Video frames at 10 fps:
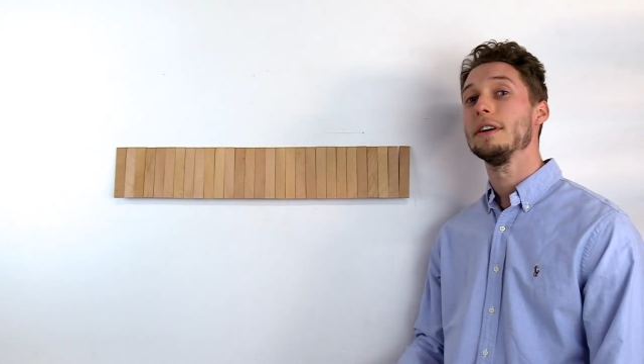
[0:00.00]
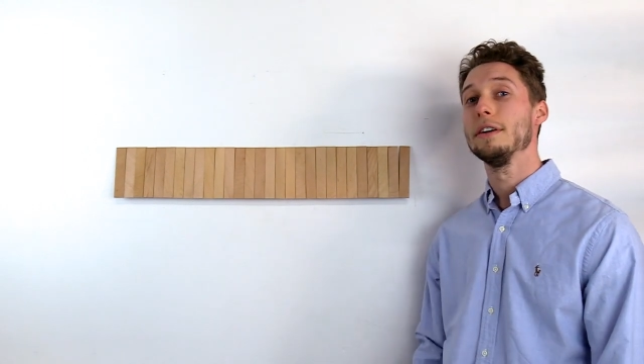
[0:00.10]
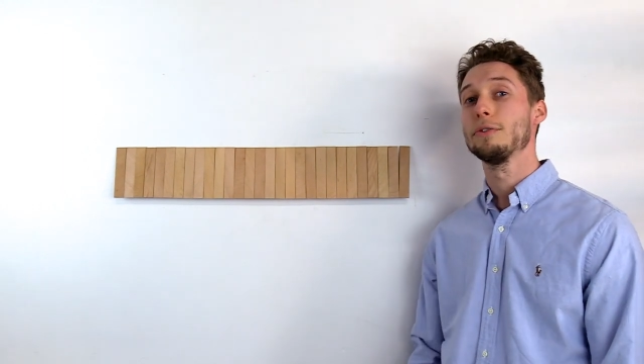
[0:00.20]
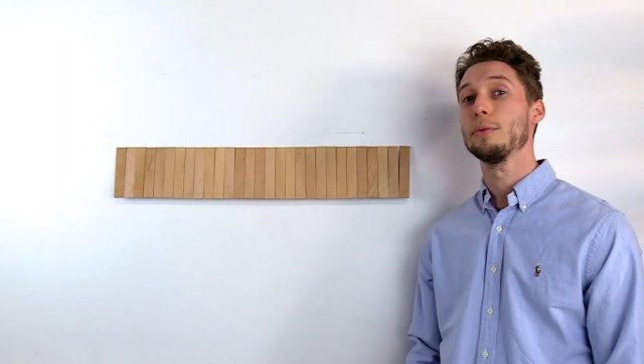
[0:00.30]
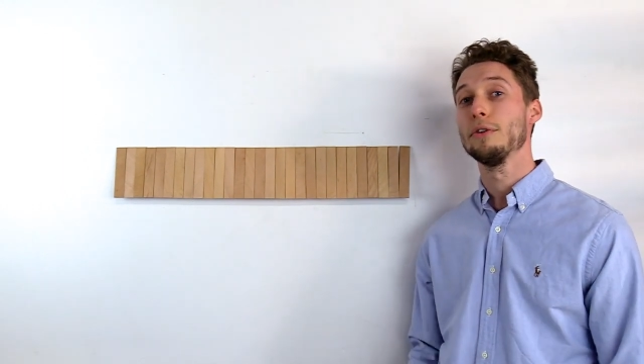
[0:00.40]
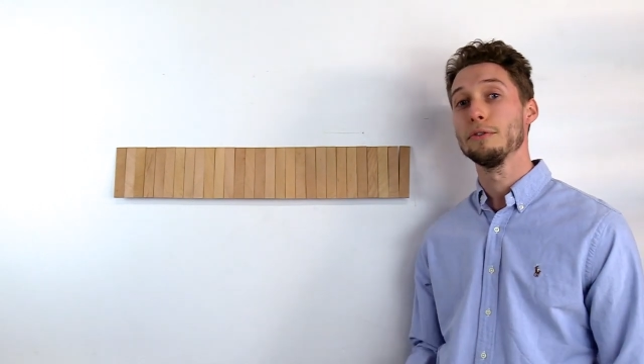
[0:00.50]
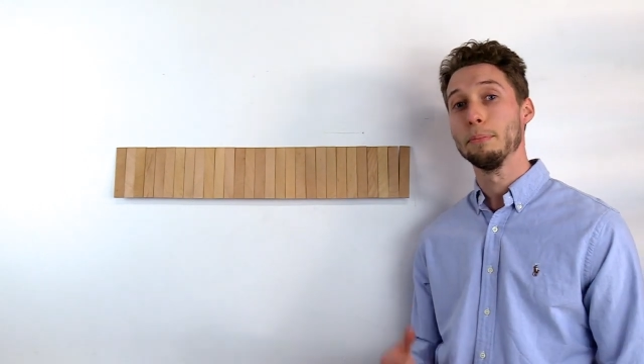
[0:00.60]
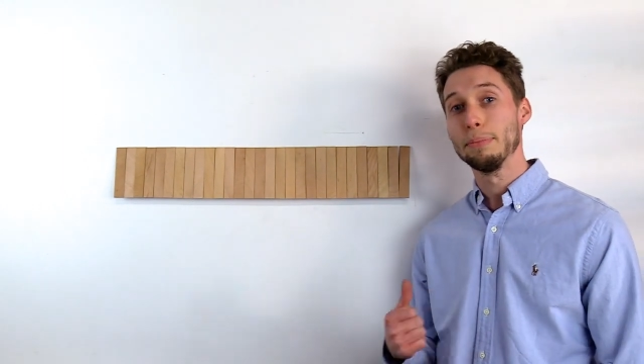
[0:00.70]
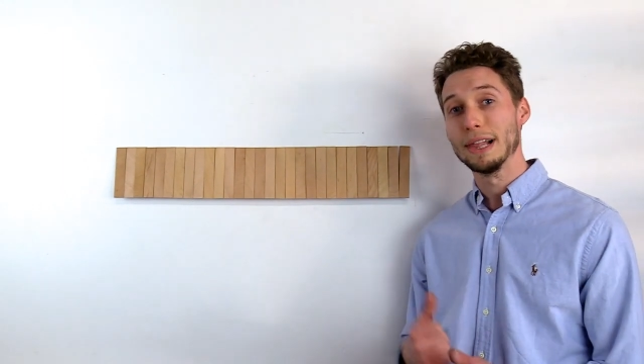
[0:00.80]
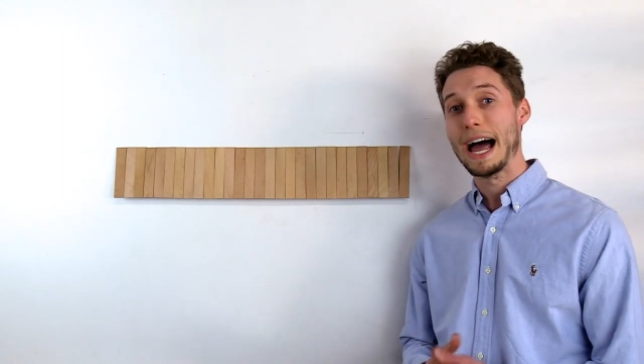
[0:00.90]
as well as
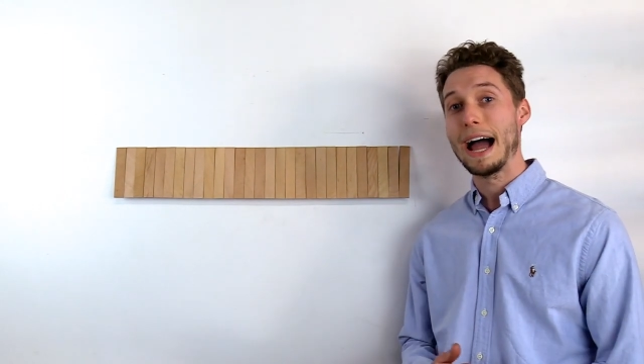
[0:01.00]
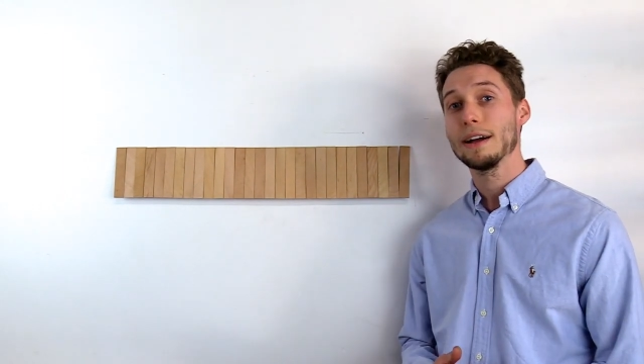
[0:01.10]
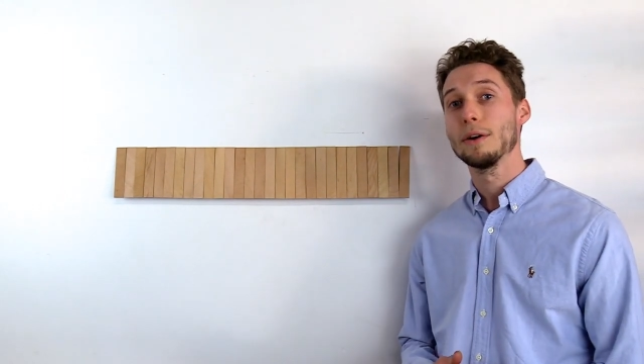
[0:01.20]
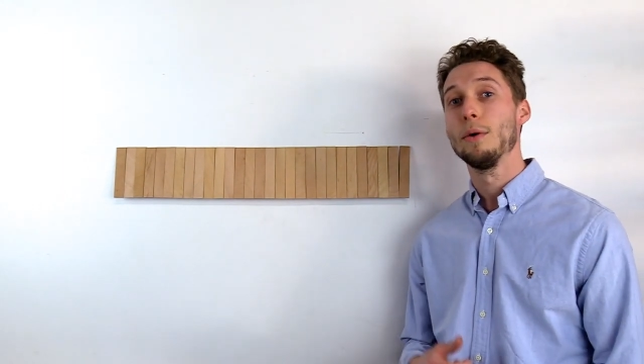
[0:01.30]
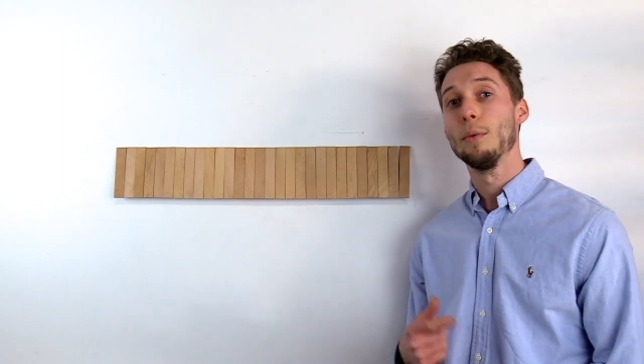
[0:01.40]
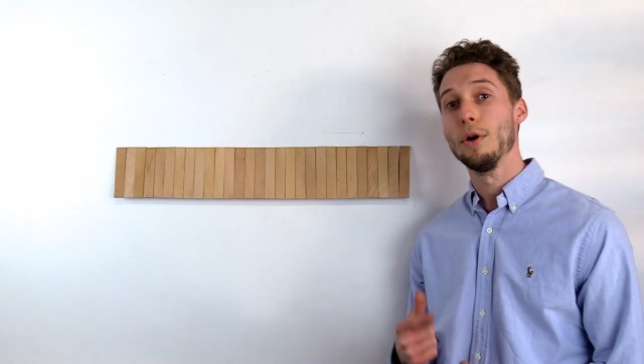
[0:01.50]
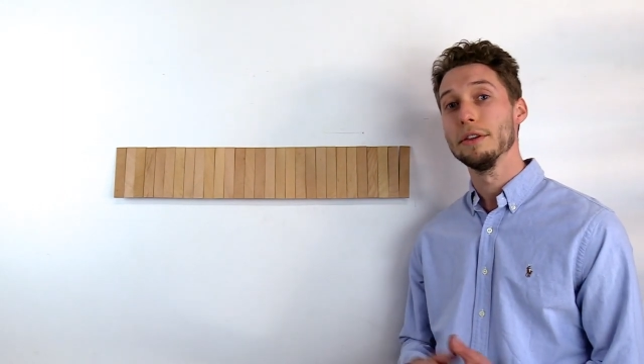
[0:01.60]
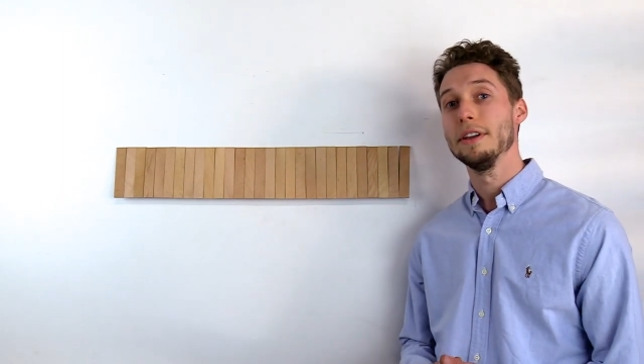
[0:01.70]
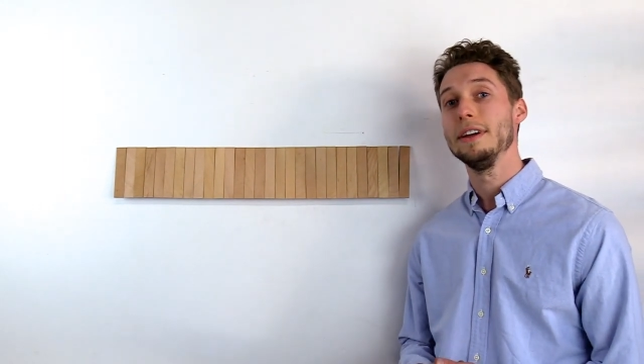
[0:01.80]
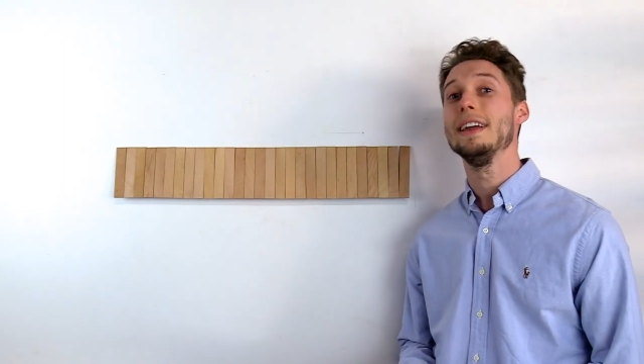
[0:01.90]
black,
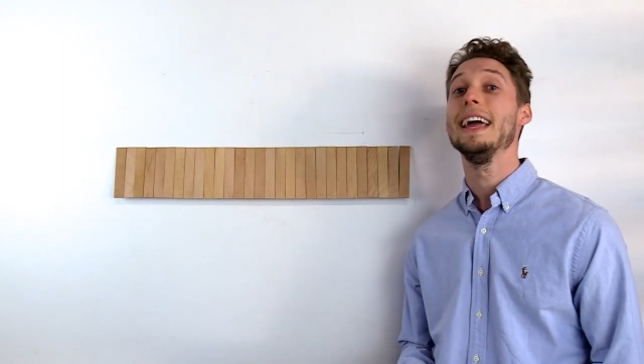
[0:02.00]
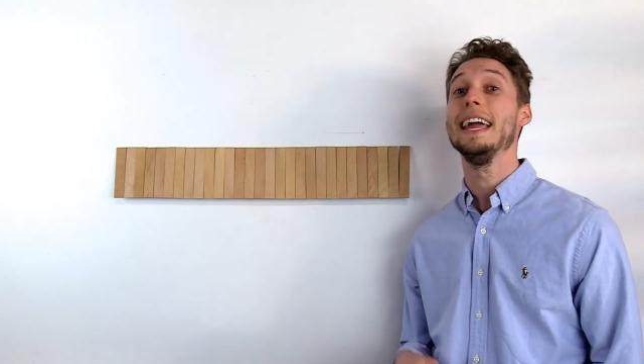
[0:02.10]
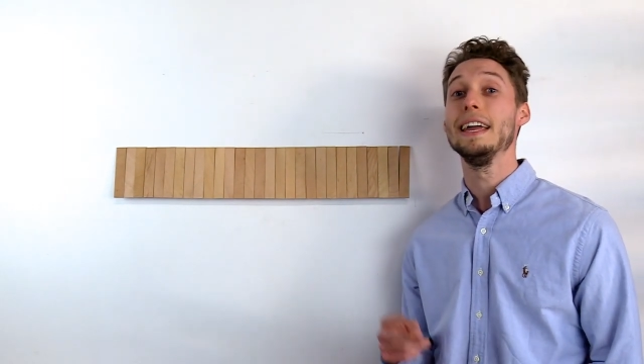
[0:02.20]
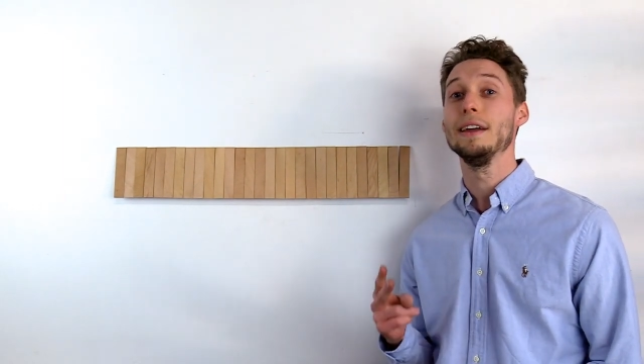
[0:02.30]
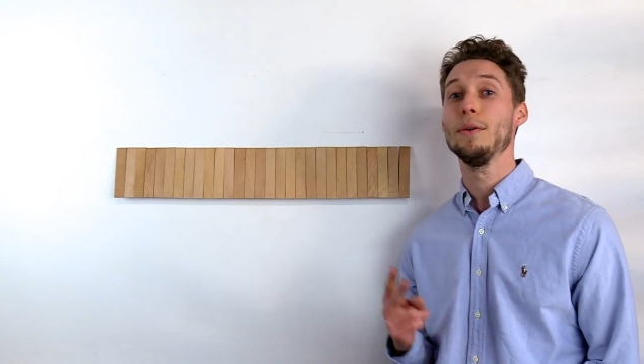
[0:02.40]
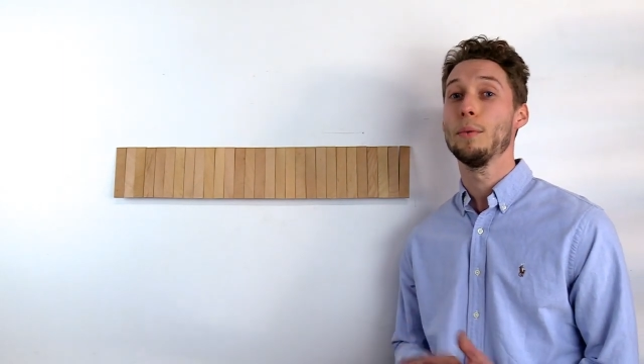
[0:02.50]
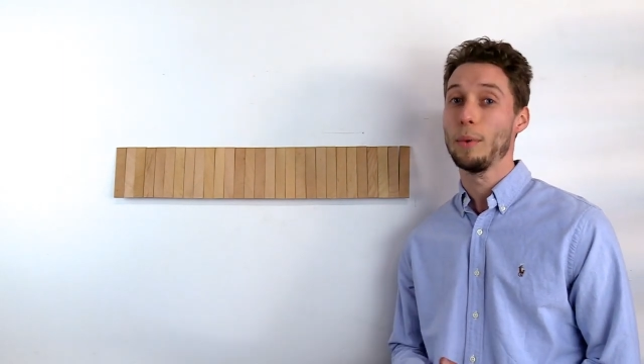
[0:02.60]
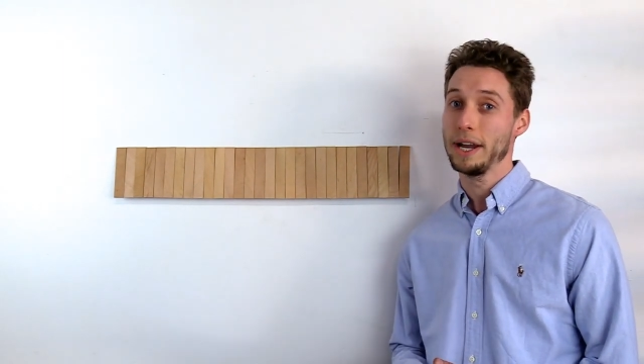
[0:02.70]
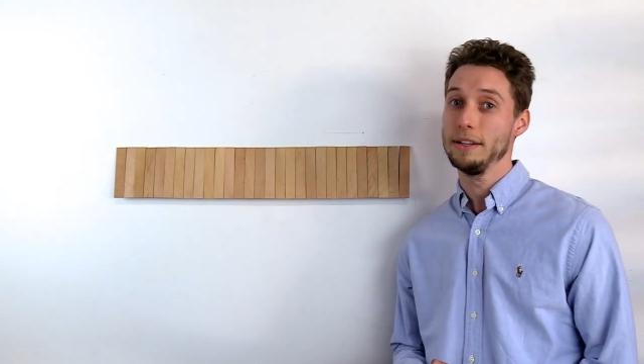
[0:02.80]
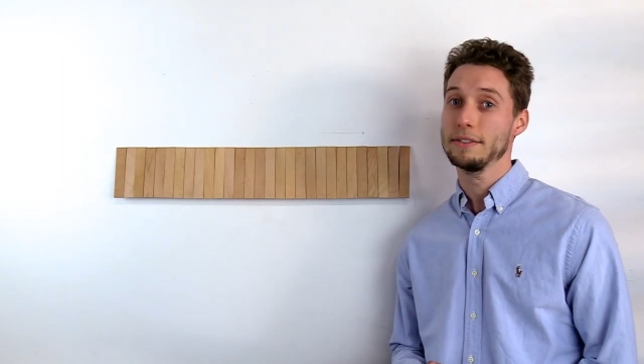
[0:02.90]
walnut, and
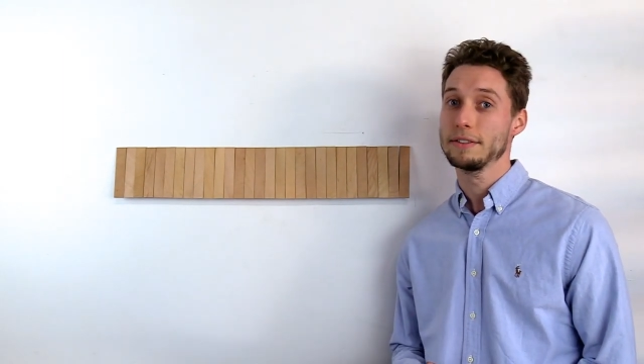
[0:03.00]
white.